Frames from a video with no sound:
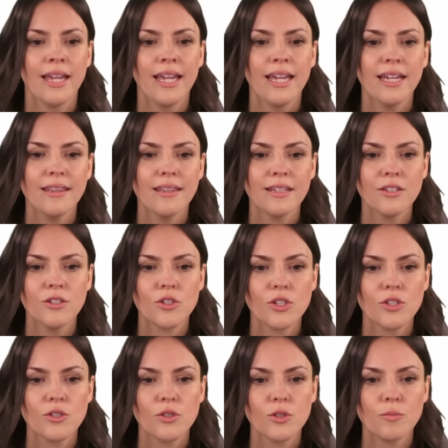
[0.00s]
and then
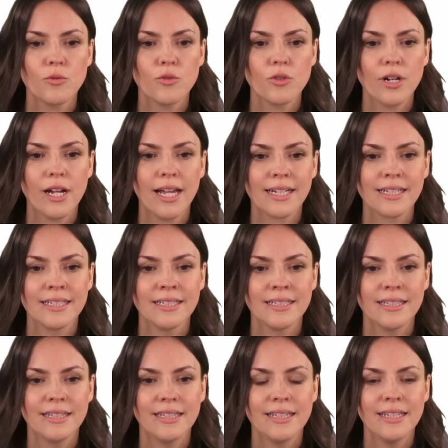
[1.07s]
just subtract
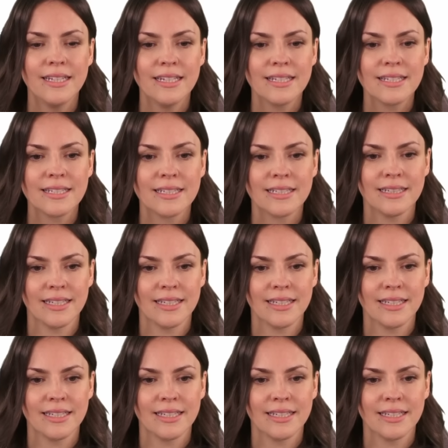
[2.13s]
this